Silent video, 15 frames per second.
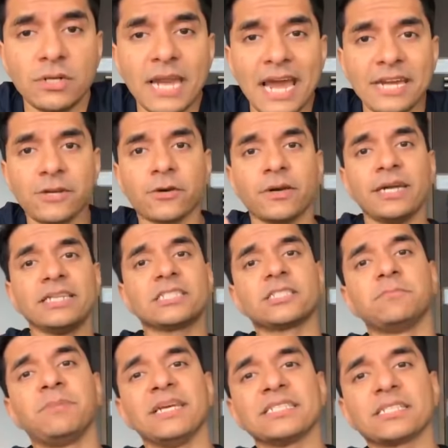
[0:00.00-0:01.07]
So
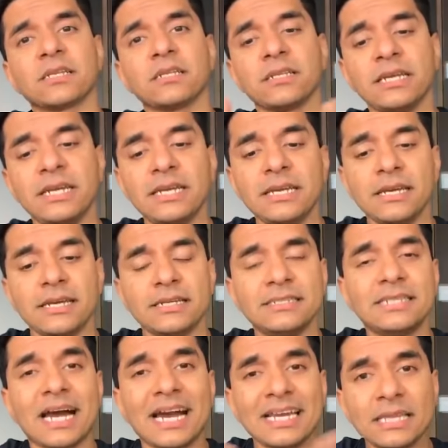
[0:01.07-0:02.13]
nitrates basically
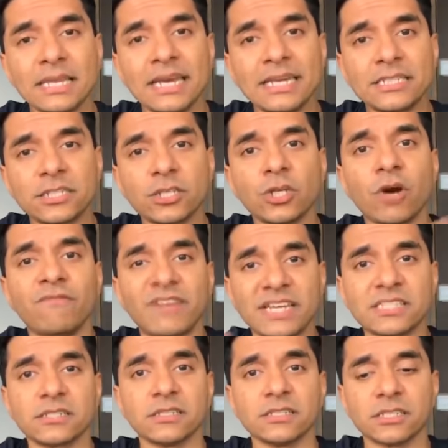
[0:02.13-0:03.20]
dilate your
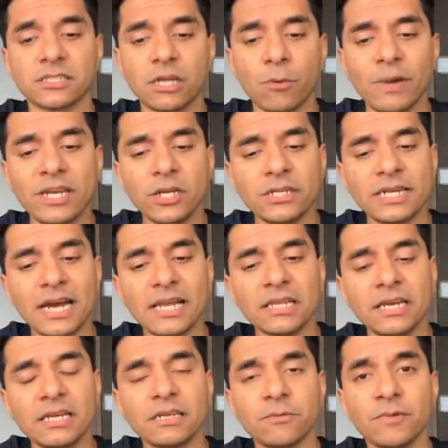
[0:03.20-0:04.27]
vessels. Now, when you
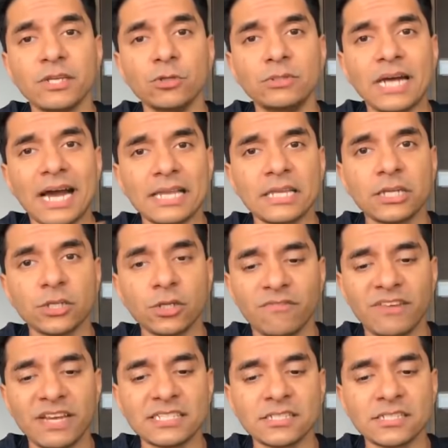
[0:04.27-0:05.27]
dilate your